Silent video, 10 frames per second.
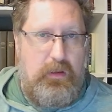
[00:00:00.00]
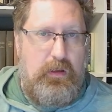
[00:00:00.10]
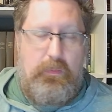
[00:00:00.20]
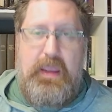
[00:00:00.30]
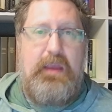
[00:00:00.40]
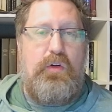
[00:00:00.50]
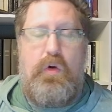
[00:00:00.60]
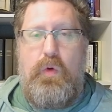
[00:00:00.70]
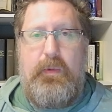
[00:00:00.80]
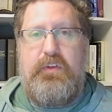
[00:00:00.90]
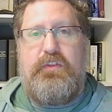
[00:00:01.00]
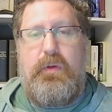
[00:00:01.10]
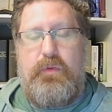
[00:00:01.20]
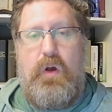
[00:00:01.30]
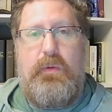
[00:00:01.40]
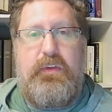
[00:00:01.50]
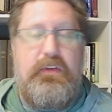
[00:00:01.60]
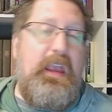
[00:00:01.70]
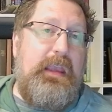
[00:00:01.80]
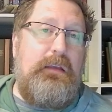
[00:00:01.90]
a man or a woman just comes home and says,
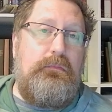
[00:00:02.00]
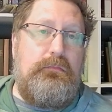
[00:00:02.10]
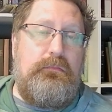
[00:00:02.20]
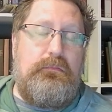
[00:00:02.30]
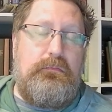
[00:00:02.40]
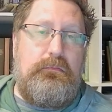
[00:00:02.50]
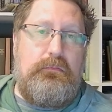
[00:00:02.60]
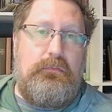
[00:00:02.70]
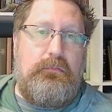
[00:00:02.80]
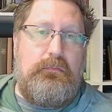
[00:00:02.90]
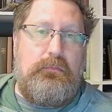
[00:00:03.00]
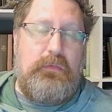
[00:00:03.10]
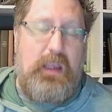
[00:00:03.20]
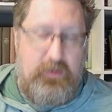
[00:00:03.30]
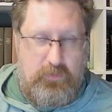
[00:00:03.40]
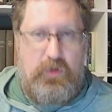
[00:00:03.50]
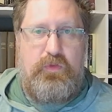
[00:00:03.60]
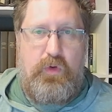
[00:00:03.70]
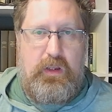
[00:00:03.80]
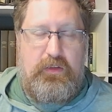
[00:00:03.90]
hey, got some news
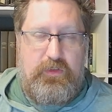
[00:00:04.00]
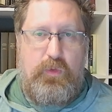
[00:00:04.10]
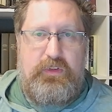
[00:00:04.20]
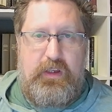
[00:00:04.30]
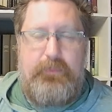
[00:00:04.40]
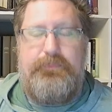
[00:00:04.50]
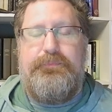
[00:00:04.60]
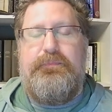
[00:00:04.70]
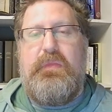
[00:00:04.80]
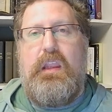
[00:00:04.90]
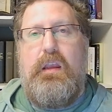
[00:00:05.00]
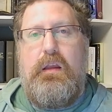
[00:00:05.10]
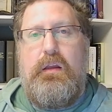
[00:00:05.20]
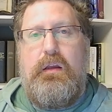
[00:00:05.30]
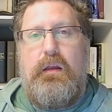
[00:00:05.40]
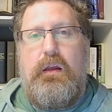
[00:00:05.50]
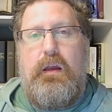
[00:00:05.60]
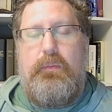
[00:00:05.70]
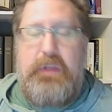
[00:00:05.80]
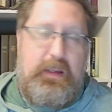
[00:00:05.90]
for you, this is what's up.
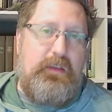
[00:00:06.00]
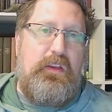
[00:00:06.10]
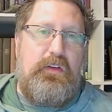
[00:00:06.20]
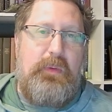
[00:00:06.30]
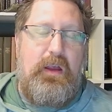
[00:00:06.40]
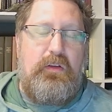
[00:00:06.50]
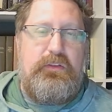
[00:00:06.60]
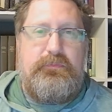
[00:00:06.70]
Take another spouse.